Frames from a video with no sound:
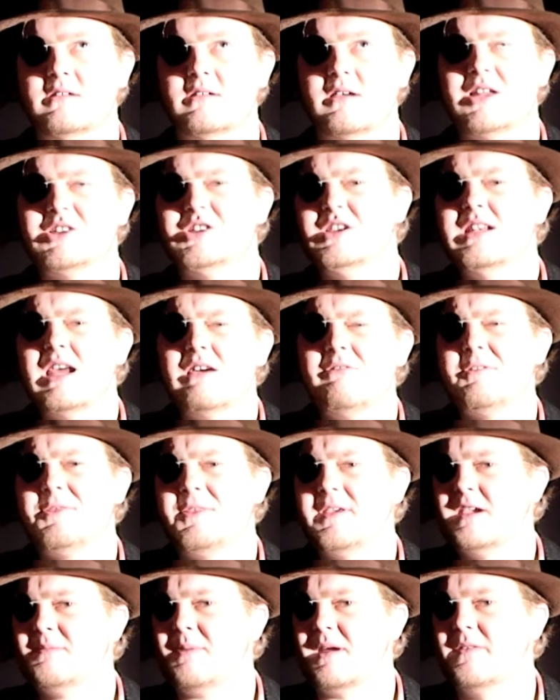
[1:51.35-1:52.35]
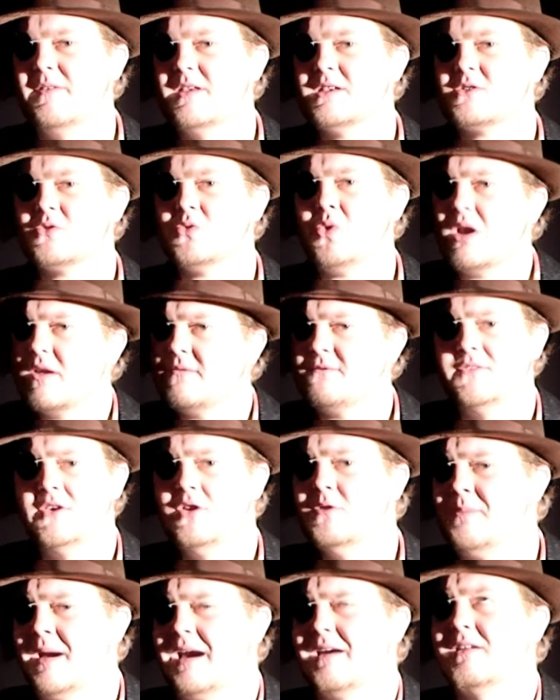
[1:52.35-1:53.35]
Actually, now I think about it, there's quite a
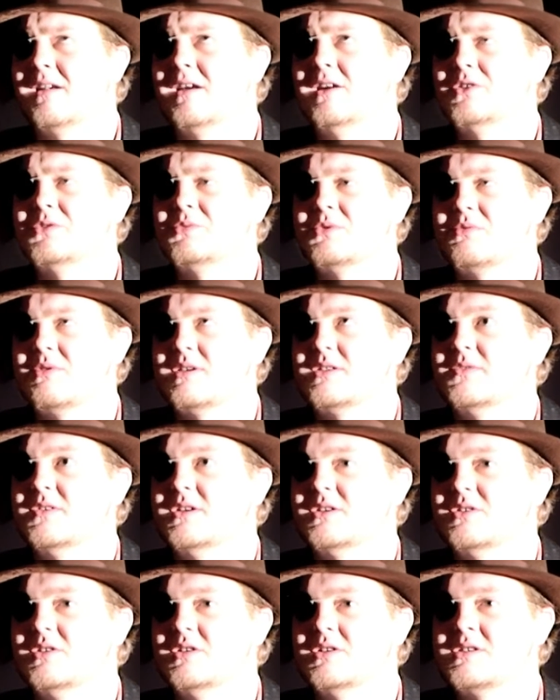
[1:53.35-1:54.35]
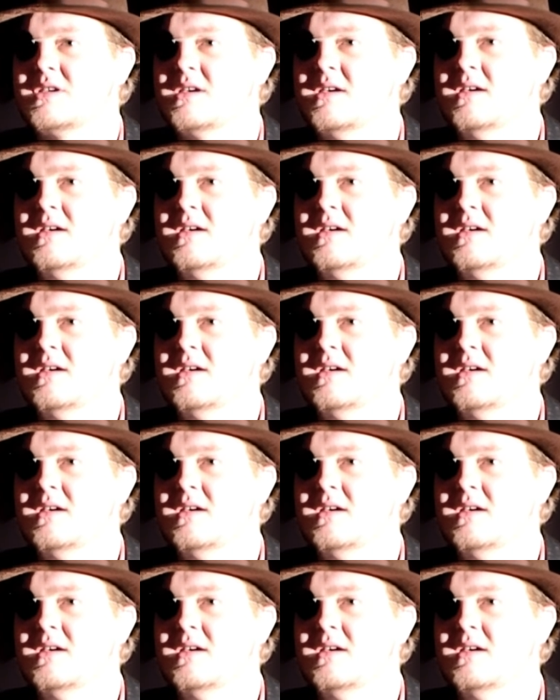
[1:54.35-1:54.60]
few parallels with Reservoir Dogs.